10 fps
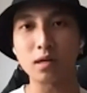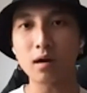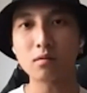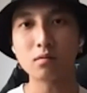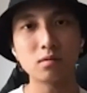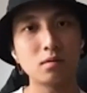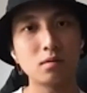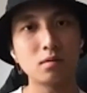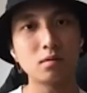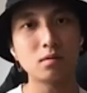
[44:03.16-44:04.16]
now,
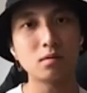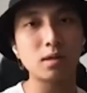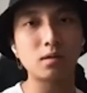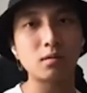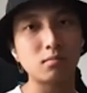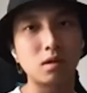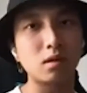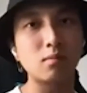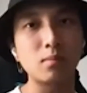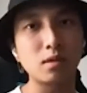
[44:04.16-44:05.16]
but maybe
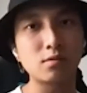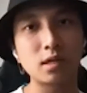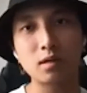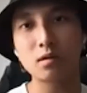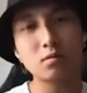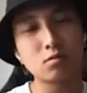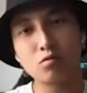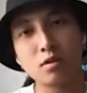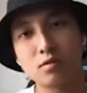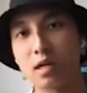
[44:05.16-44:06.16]
30 minutes later, 2
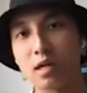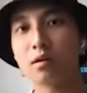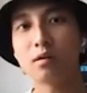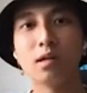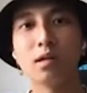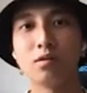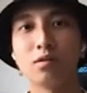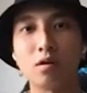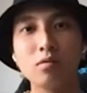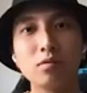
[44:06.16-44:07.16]
years later.
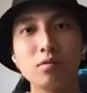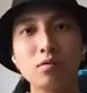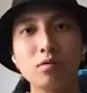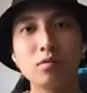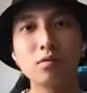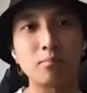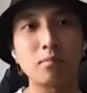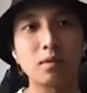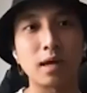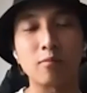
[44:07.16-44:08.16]
That makes
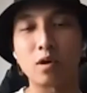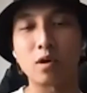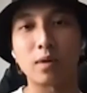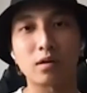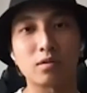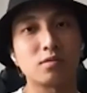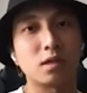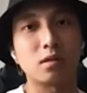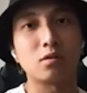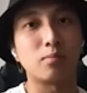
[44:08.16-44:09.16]
them, like what Margaret
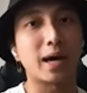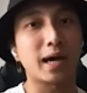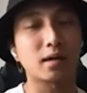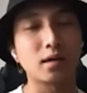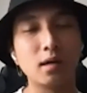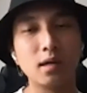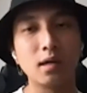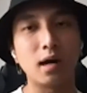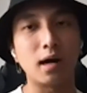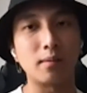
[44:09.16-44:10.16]
said, look back.
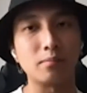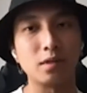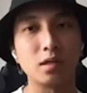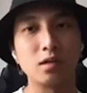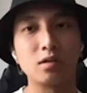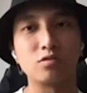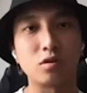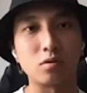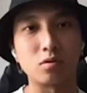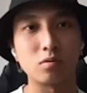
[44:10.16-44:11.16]

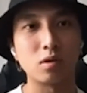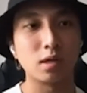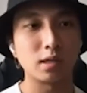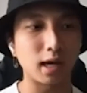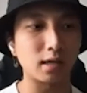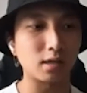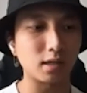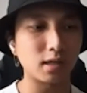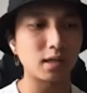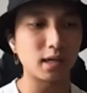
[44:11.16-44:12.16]

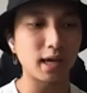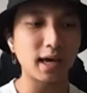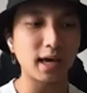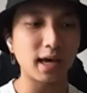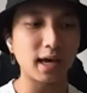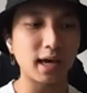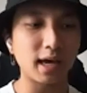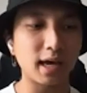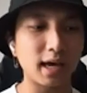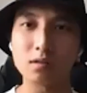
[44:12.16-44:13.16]
It has to
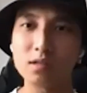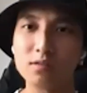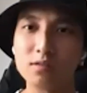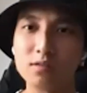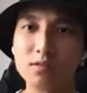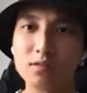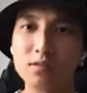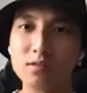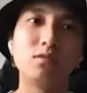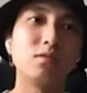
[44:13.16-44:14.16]
have all these
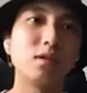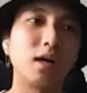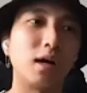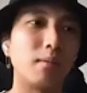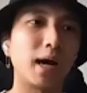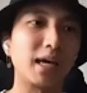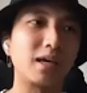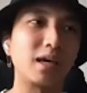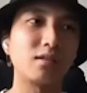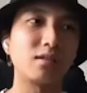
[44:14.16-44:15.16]
elements. I
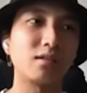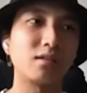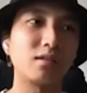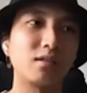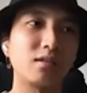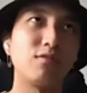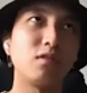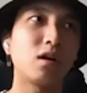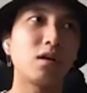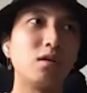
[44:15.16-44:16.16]
guess if
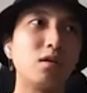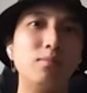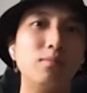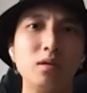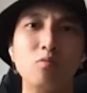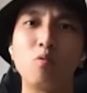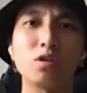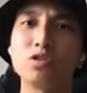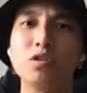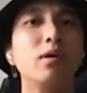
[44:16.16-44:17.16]
not, it'll be
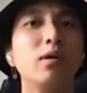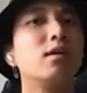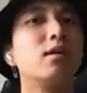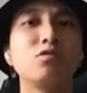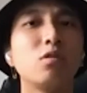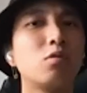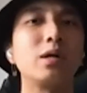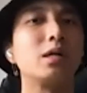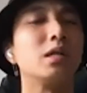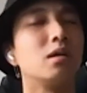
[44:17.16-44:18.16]
washed away so
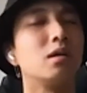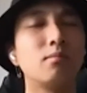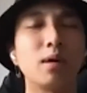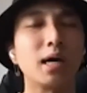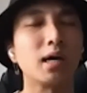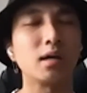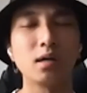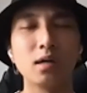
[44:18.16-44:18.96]
quickly by